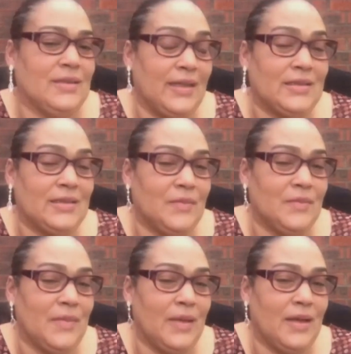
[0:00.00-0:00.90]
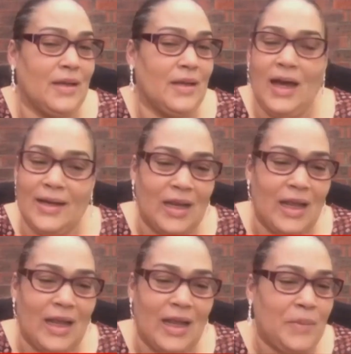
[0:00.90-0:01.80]
engagement, and
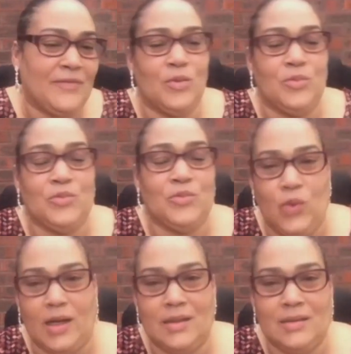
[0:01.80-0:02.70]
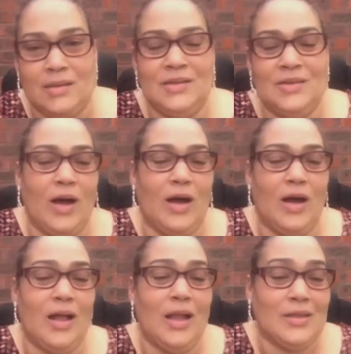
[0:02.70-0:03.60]
all our platforms work. So
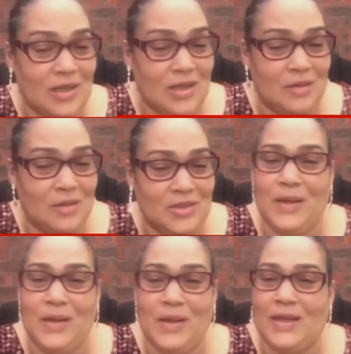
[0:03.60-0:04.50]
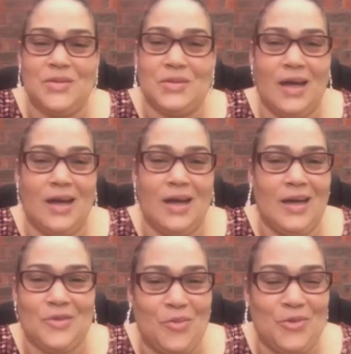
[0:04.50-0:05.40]
our social media platforms
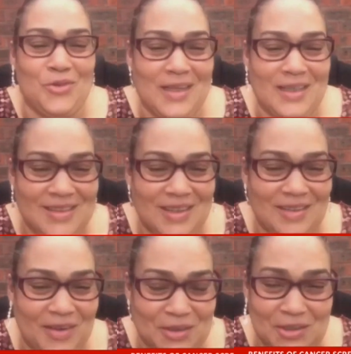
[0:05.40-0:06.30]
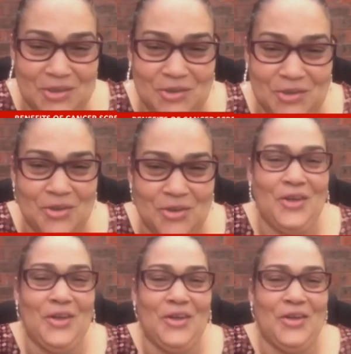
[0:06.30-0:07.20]
are at Komud Cancer Foundation. Yeah.
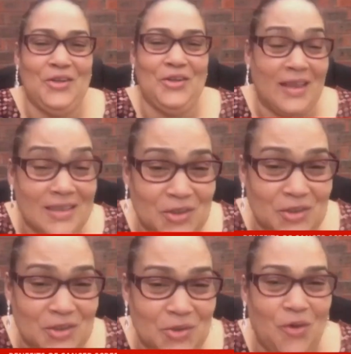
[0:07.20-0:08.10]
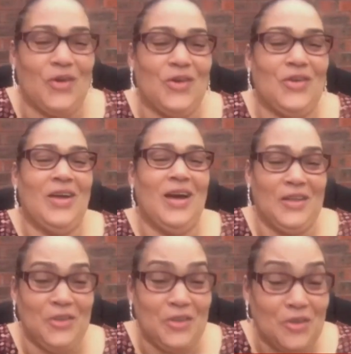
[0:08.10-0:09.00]
You will get this video on
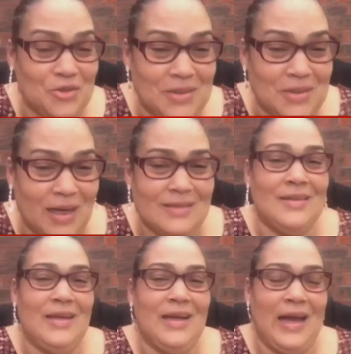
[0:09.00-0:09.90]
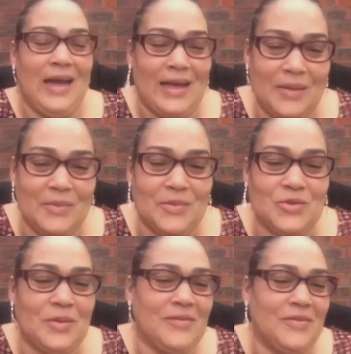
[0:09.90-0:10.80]
our YouTube channel, and clips
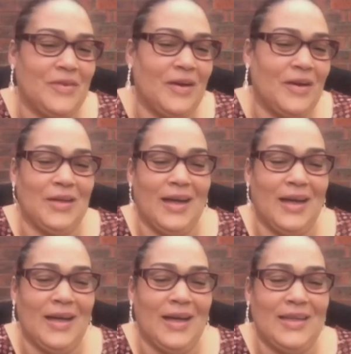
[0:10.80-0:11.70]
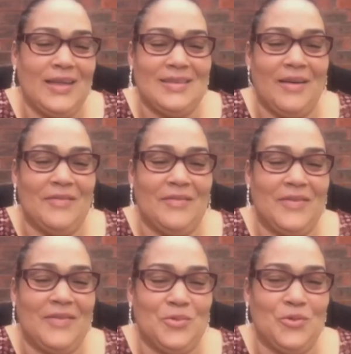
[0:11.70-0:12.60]
will be found on our Instagram,
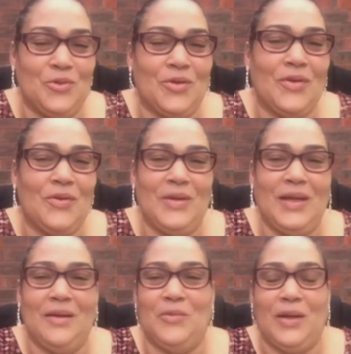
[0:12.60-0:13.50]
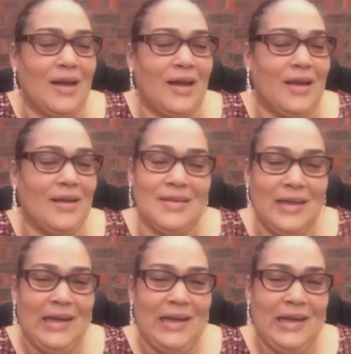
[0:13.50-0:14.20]
Facebook, website,